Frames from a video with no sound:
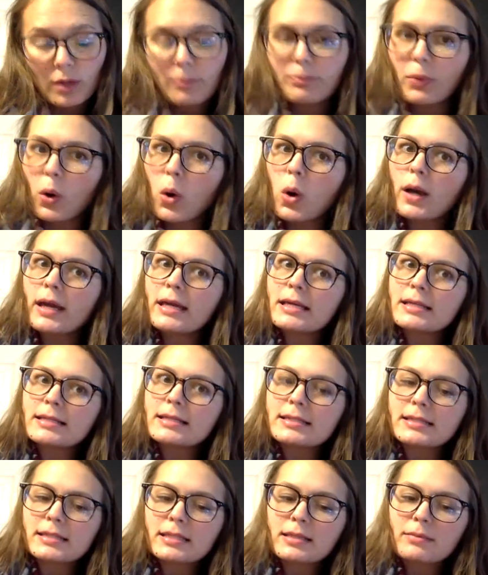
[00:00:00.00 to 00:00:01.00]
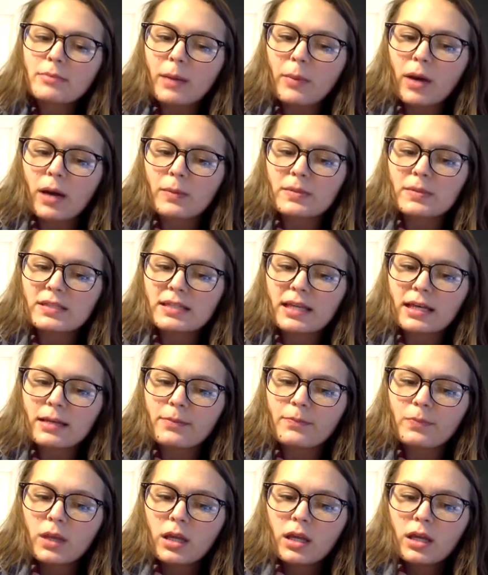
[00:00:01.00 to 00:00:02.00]
Boys," my mom
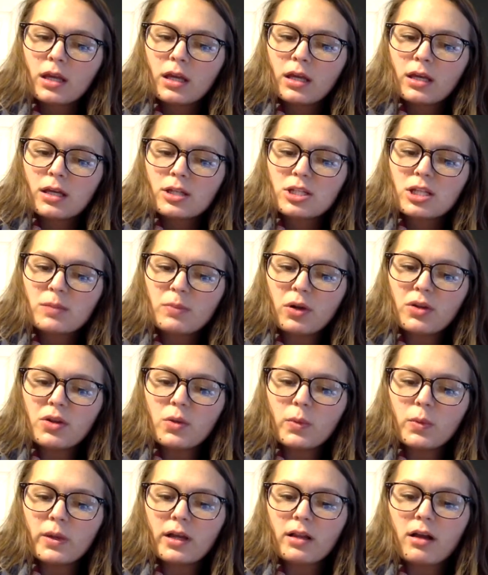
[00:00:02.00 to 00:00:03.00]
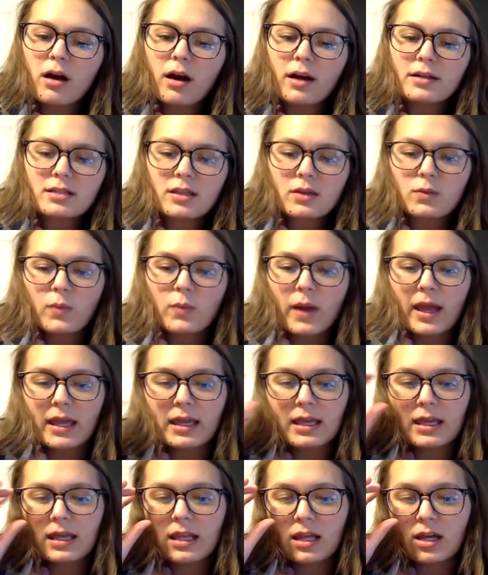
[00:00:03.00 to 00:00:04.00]
said. She pulled the wheel hard to the
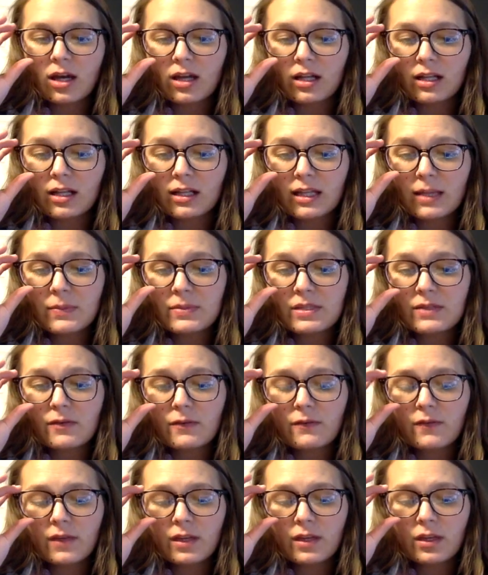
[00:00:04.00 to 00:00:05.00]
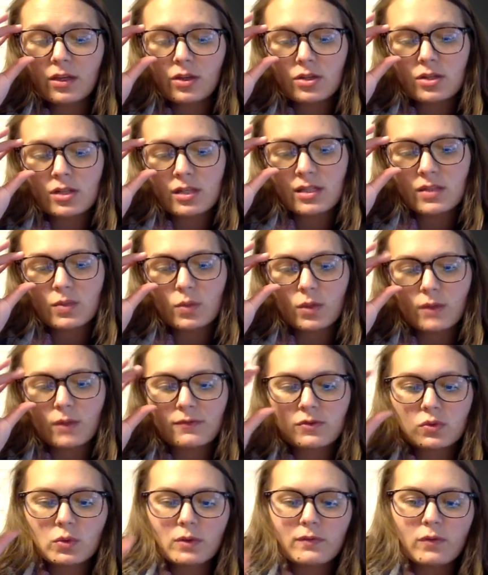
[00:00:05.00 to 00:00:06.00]
right, and I got a glimpse of a figure she'd swerved
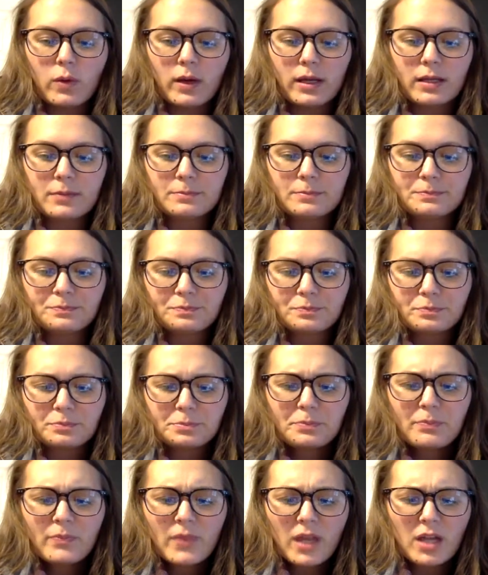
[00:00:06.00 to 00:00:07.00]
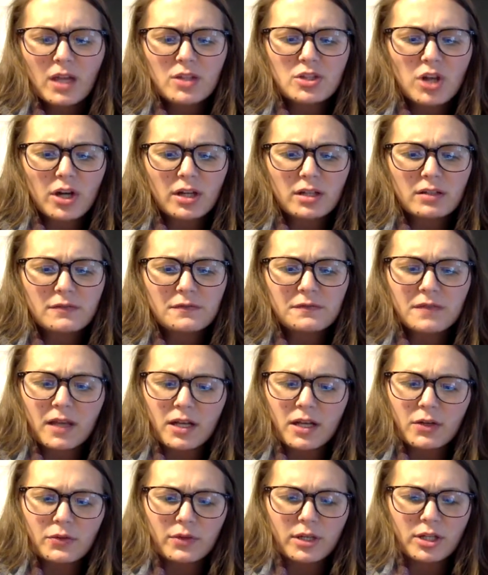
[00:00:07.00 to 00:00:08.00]
to avoid. A dark,
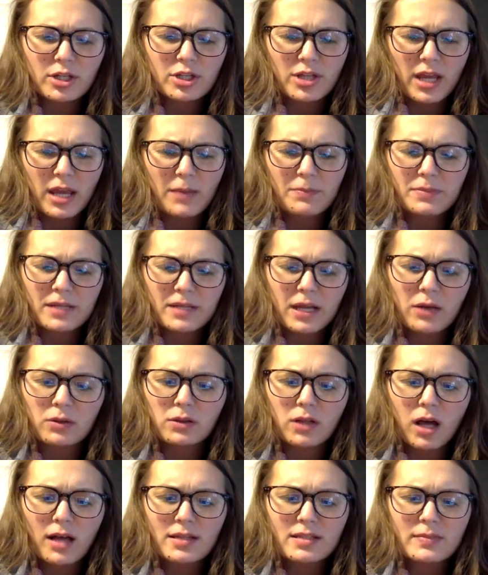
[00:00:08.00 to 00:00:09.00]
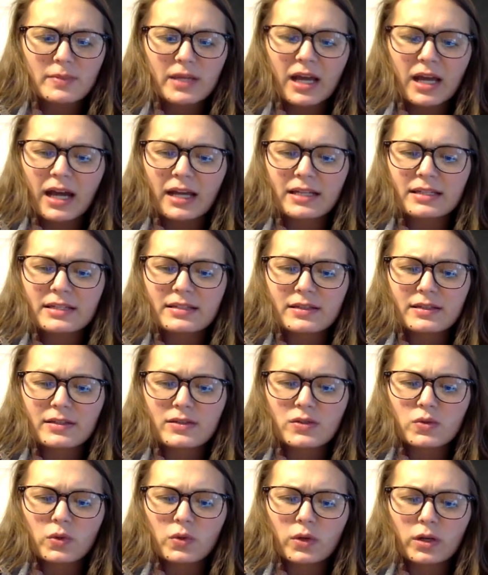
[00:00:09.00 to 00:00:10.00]
fluttering shape now lost behind us in the
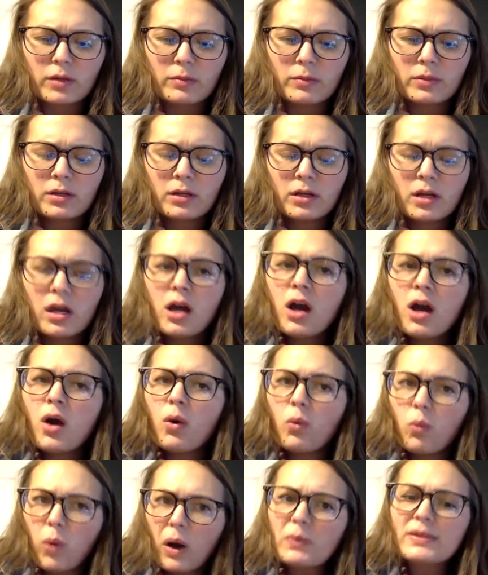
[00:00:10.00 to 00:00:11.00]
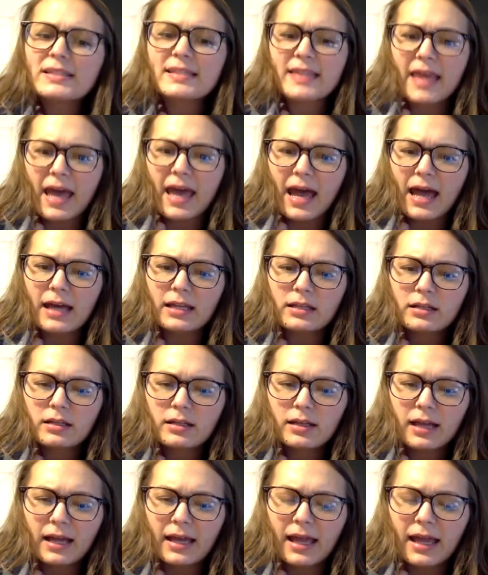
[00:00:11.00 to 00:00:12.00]
storm. "What was that?"
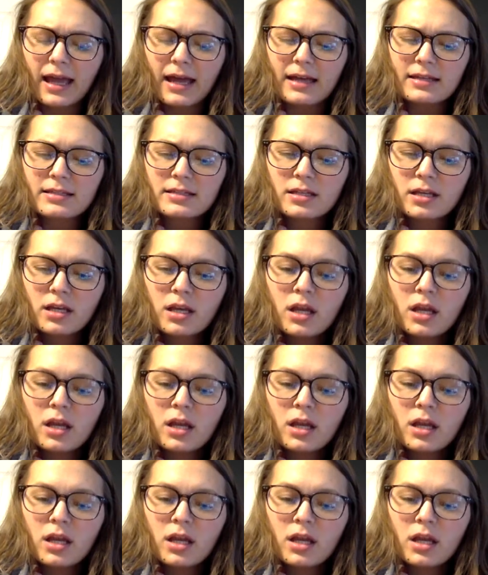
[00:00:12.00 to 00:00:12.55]
I asked.